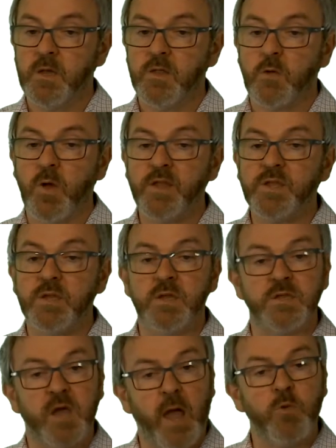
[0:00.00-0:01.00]
The question
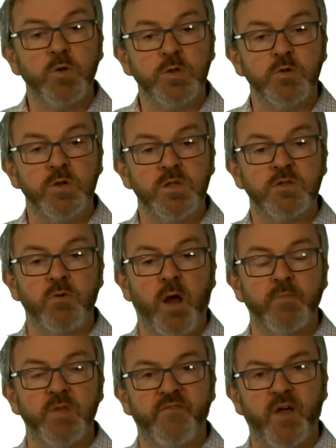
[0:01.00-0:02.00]
is, how would you
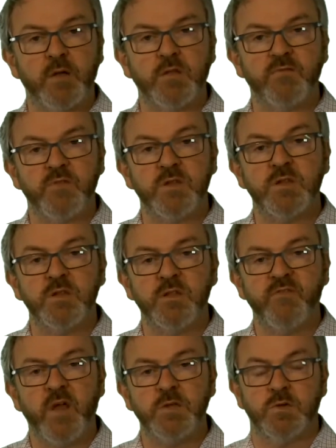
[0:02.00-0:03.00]
describe the effect of this
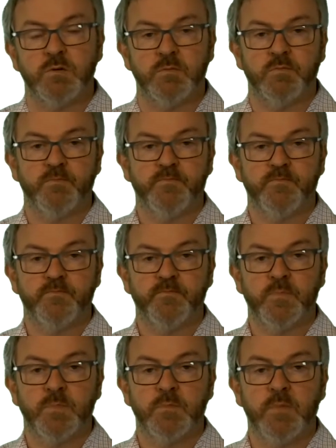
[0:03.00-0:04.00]
intervention?
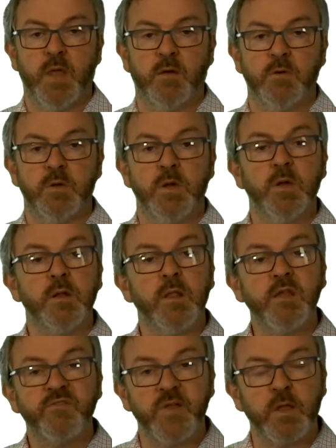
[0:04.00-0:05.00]
Now,
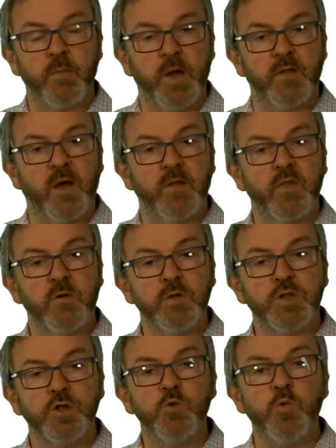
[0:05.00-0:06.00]
let's think about that. There are
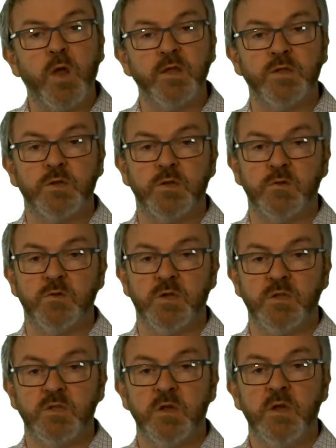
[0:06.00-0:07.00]
two ways to do
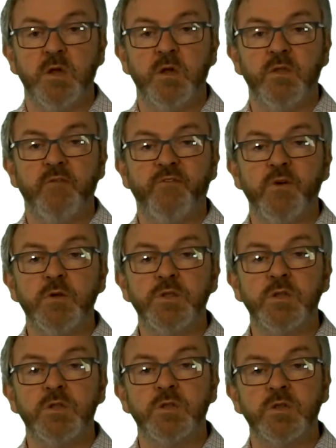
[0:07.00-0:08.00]
this. The first
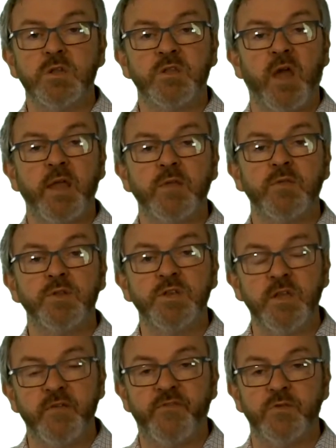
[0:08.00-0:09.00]
is to take the
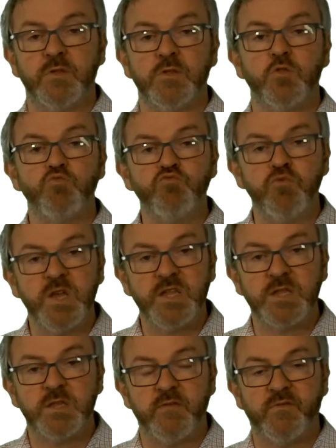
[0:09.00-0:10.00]
difference, the
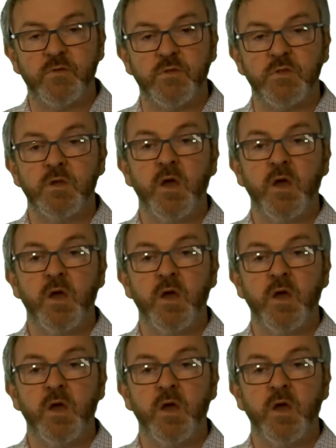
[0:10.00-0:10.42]
risk difference.